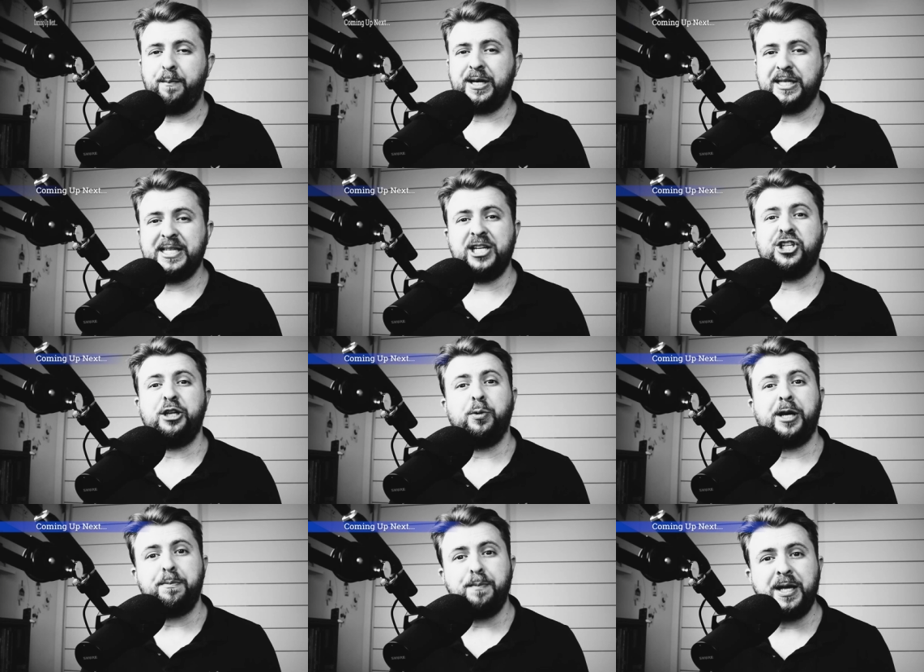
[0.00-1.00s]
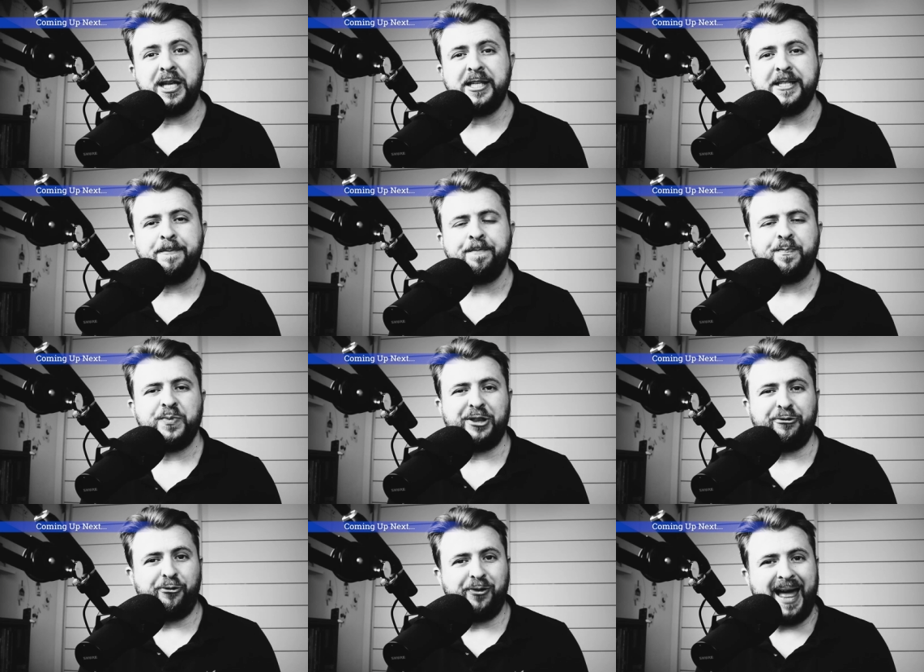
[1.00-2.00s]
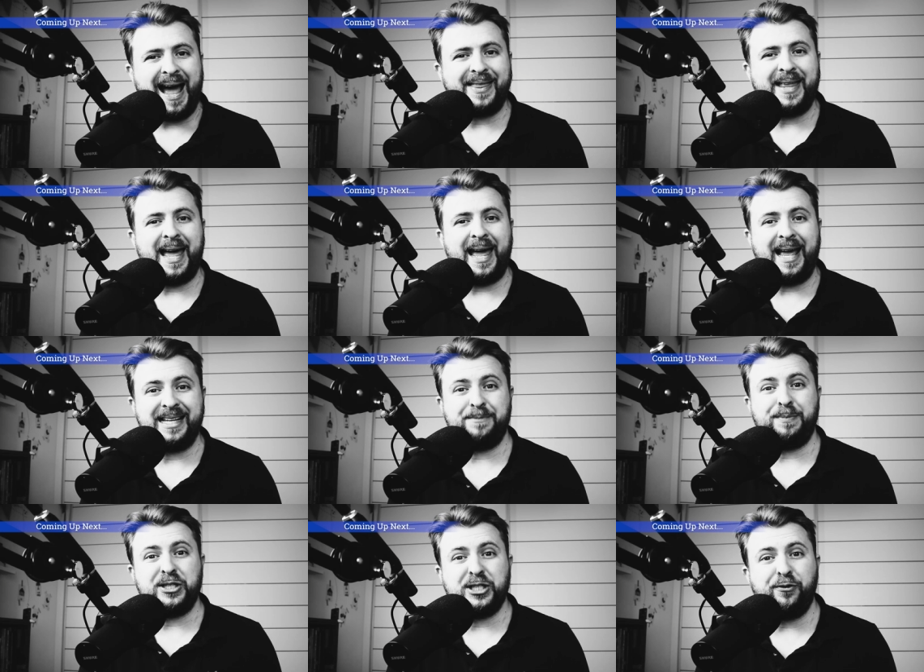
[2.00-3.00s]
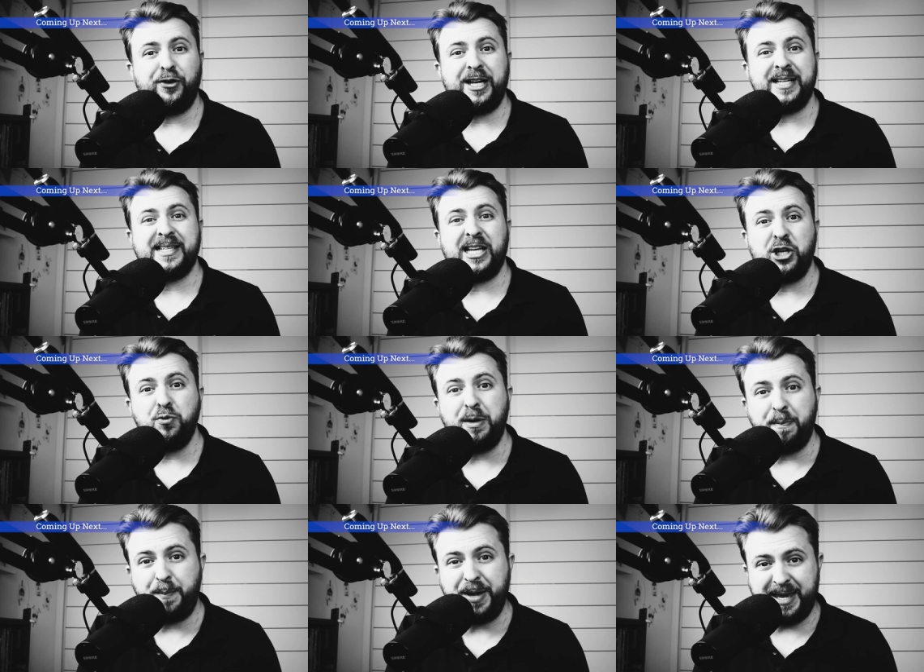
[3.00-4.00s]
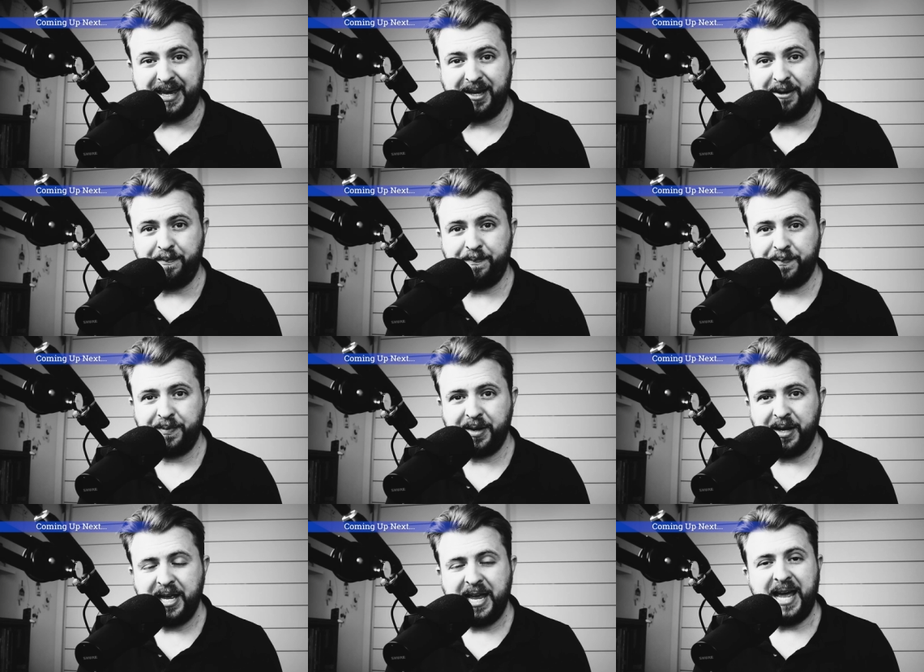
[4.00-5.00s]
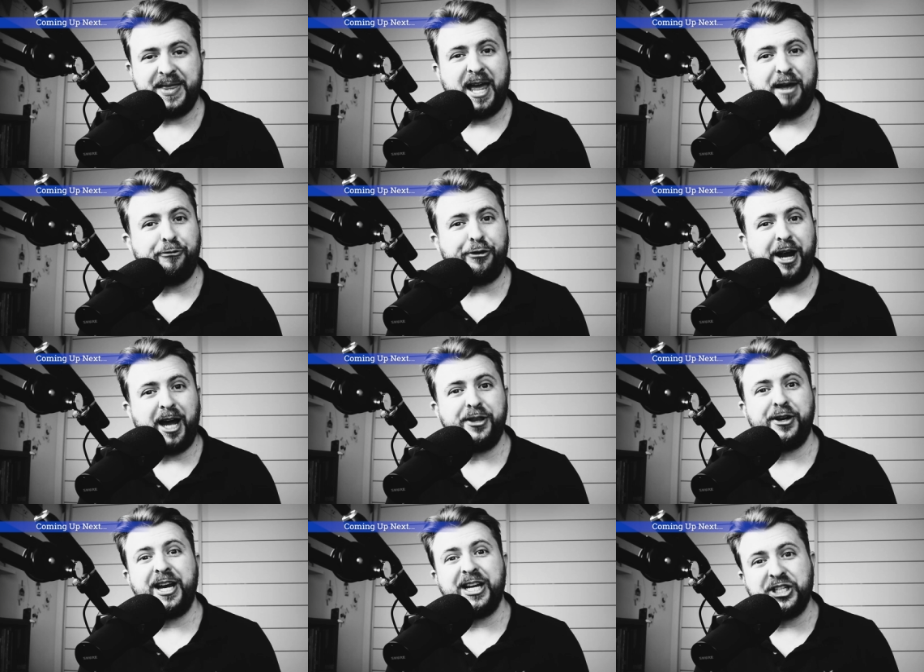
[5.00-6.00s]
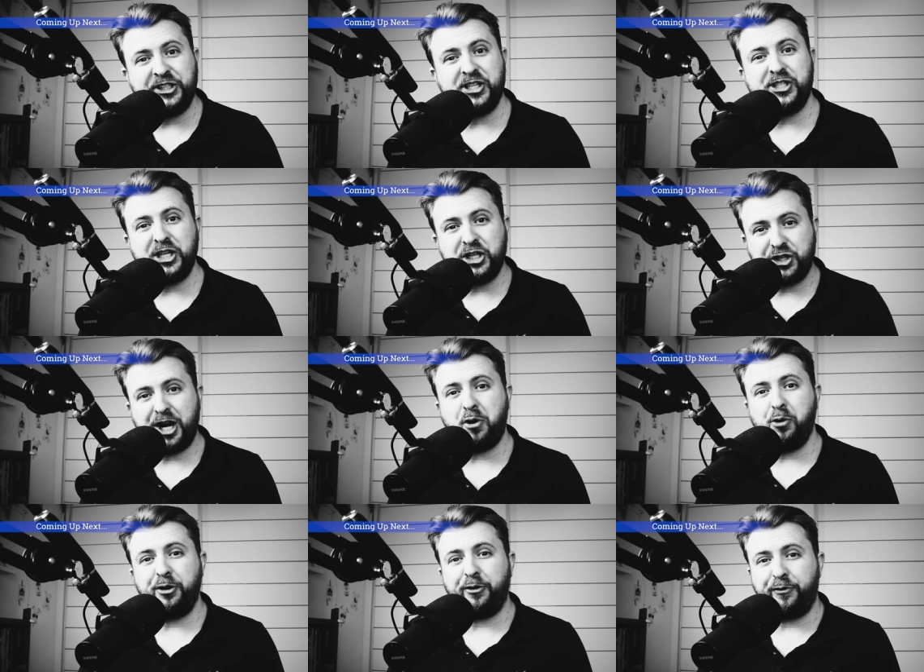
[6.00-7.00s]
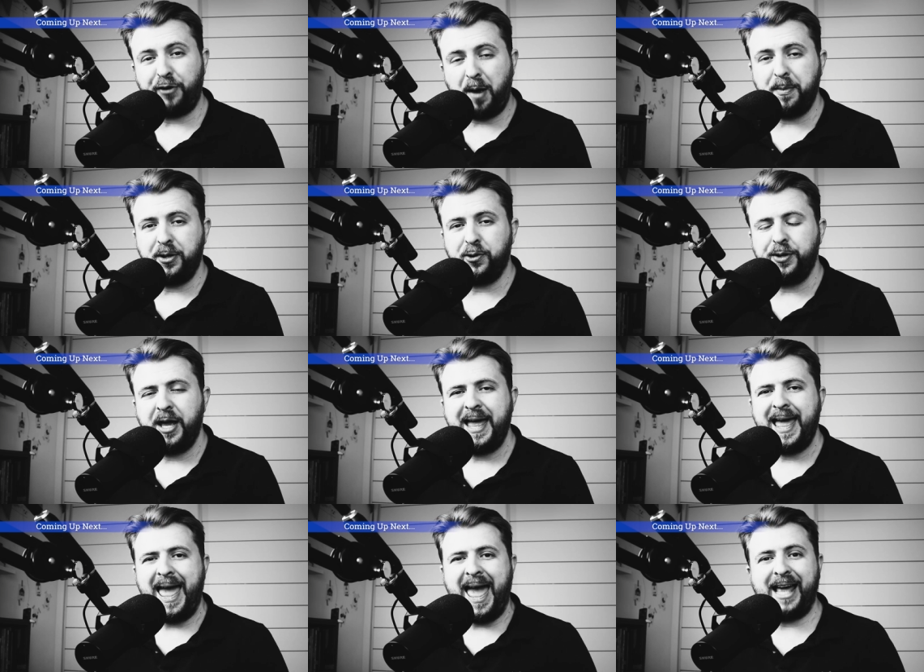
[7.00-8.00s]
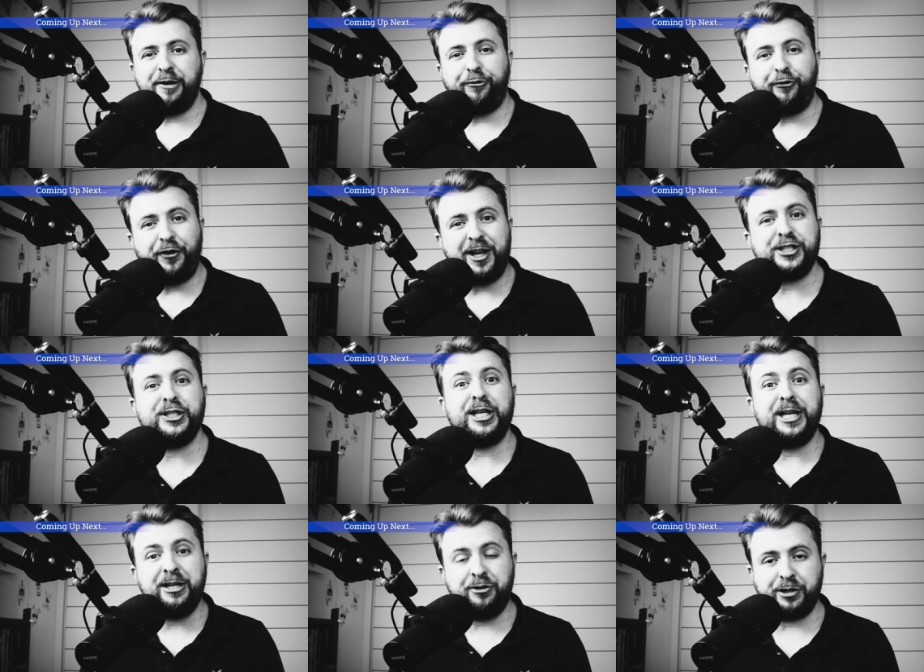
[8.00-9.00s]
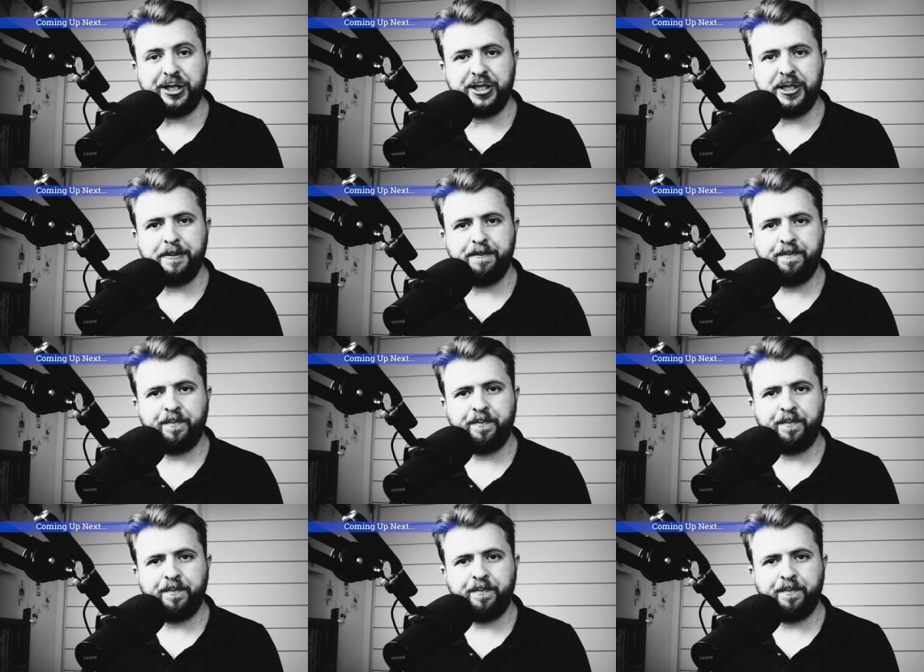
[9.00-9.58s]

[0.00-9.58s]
But essentially what it means that Vlad, as specifically as a human being, and every other existing shareholder of Robinhood had a vested interest